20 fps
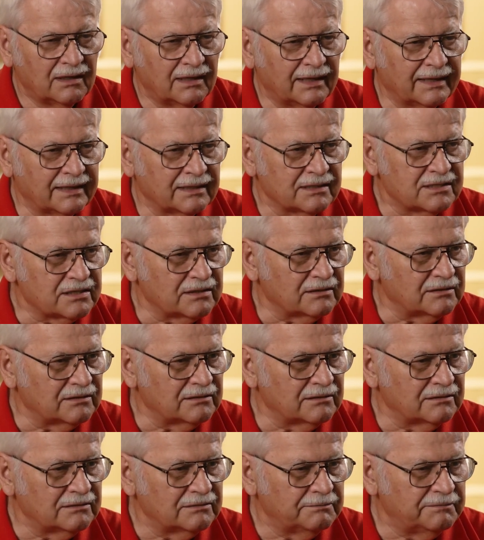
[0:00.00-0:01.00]
And
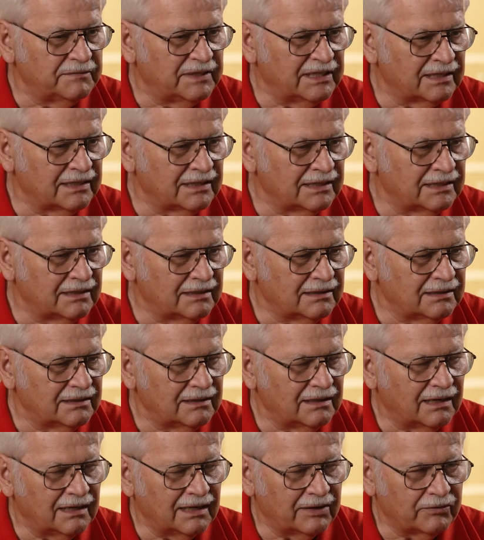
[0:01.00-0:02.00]
so then
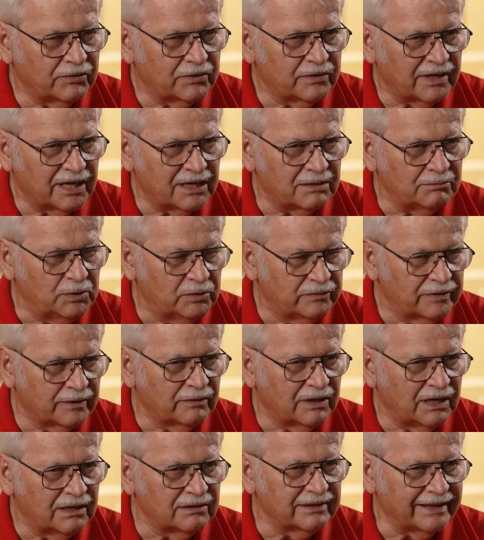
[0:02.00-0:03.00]
I would try to move
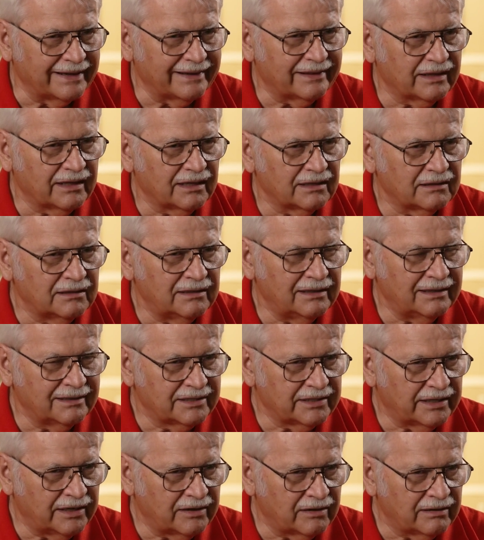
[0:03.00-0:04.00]
around like that the
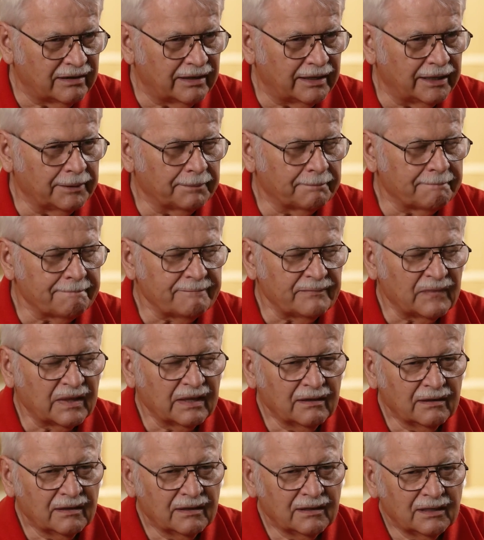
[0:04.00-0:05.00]
entire night.
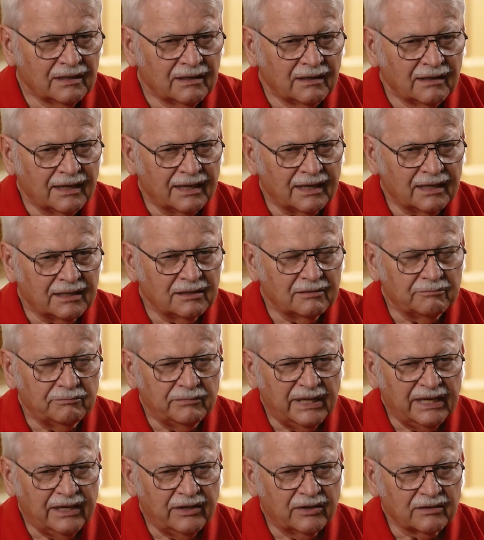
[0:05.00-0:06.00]
And
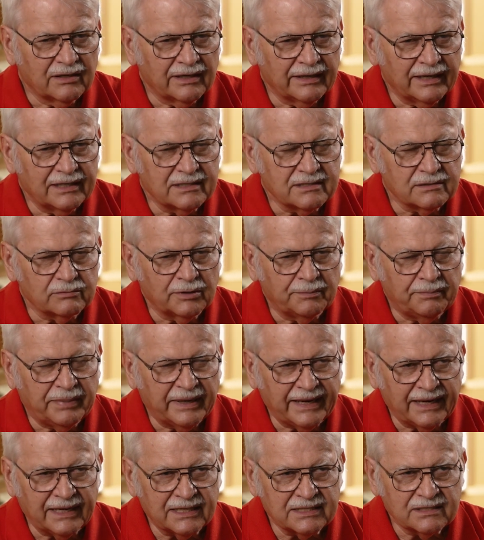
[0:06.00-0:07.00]
many of your nights would
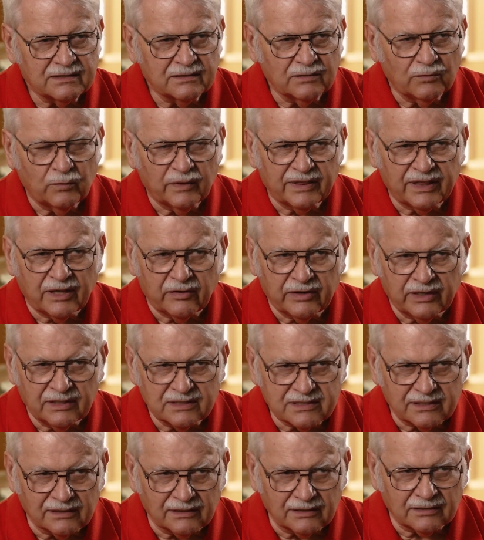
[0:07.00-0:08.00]
pass without
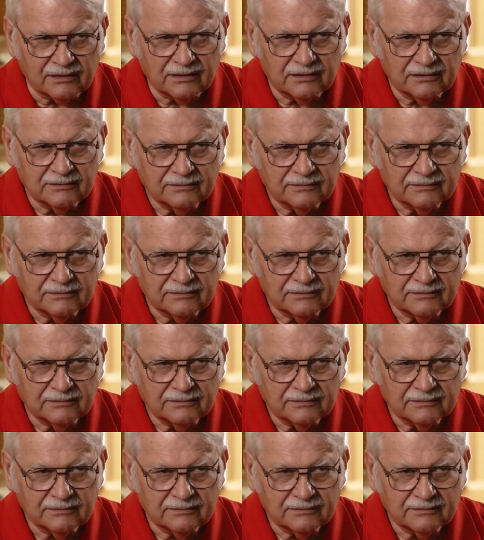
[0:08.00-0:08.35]
incident.